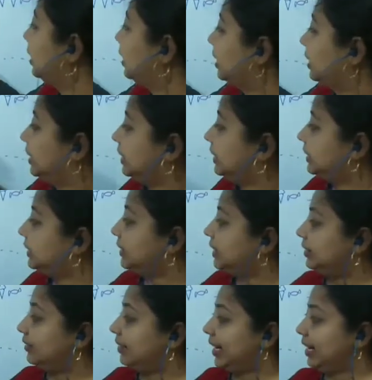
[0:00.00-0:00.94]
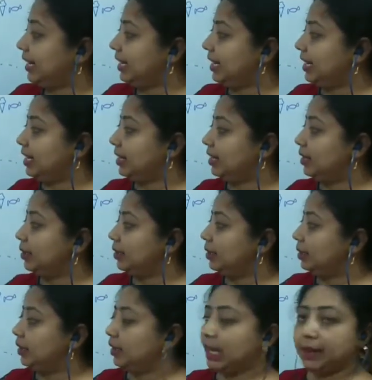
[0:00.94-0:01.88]
This is a triangle
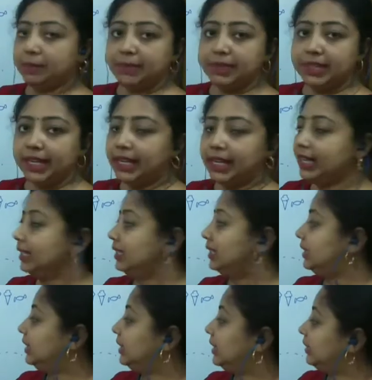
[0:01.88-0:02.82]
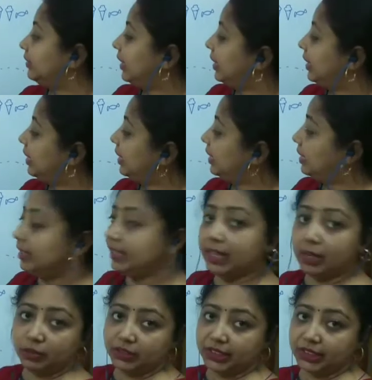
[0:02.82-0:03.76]
upside, this is a triangle
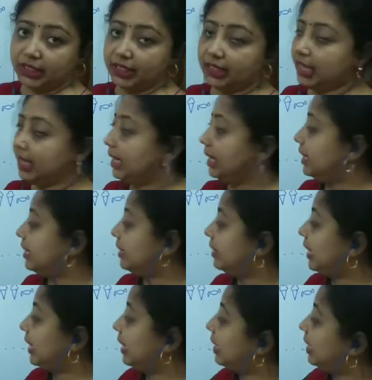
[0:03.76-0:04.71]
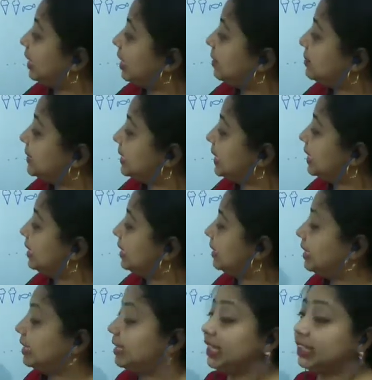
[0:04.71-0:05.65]
downside. Again a triangle upside,
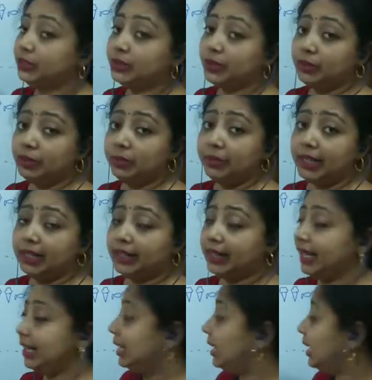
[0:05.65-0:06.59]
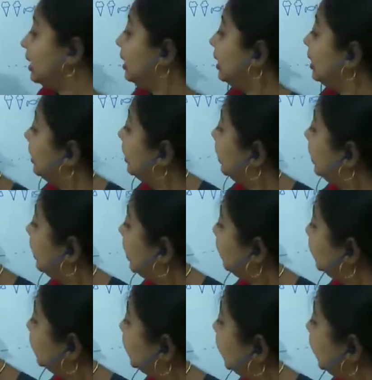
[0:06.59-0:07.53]
then next one will be a triangle
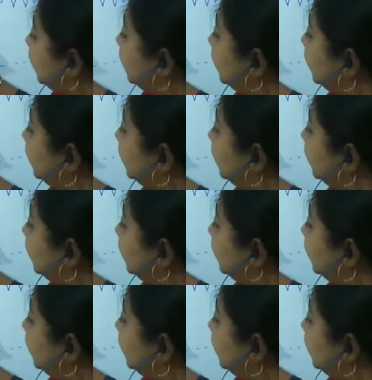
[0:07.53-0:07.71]
downside.